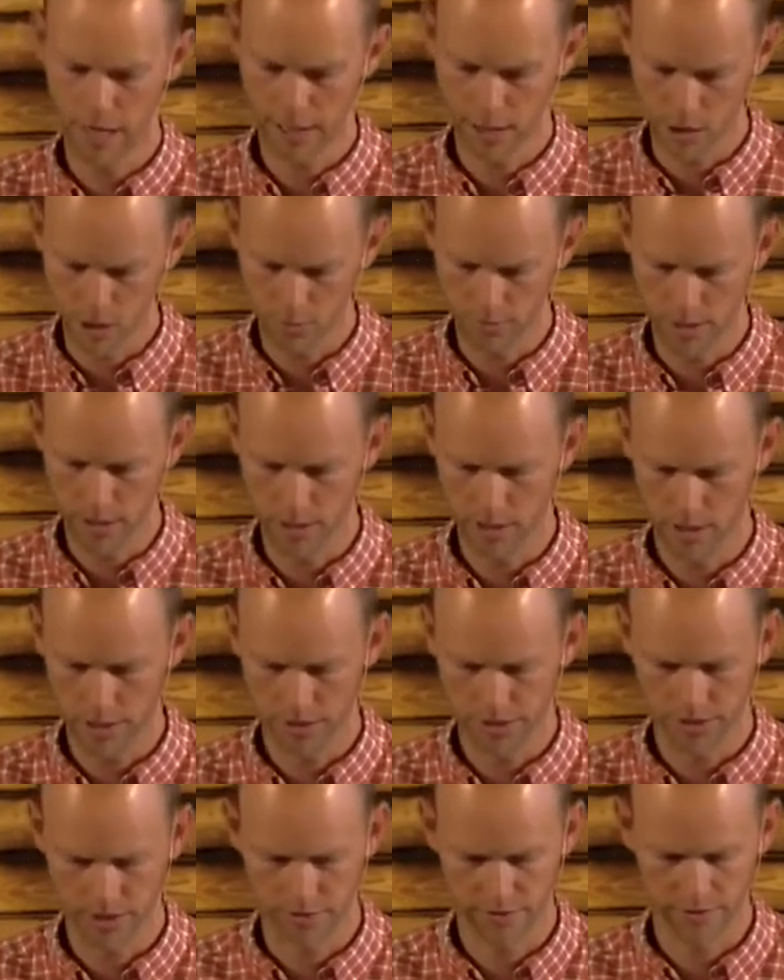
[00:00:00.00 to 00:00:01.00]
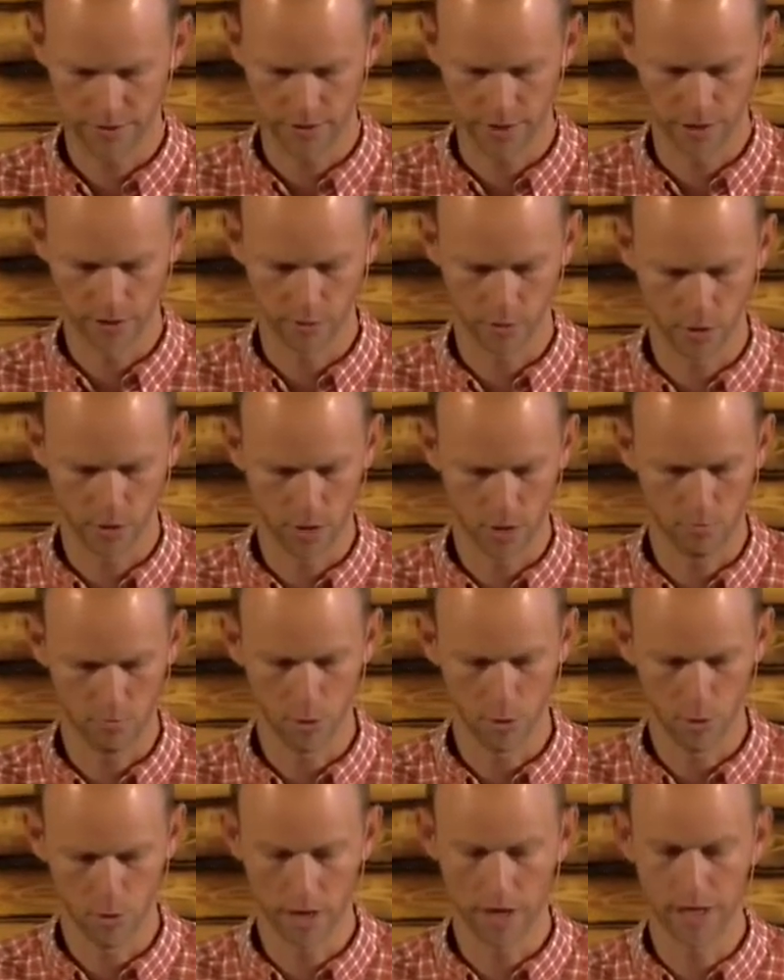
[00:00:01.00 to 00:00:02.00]
by human suffering. We're all
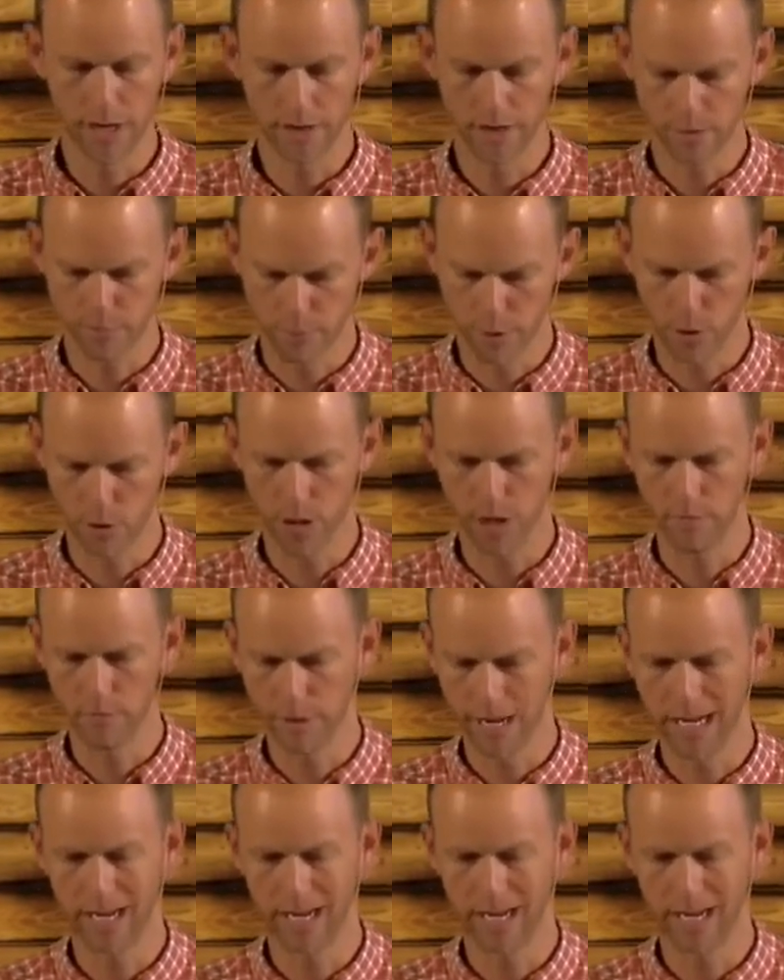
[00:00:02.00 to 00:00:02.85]
born into this broken,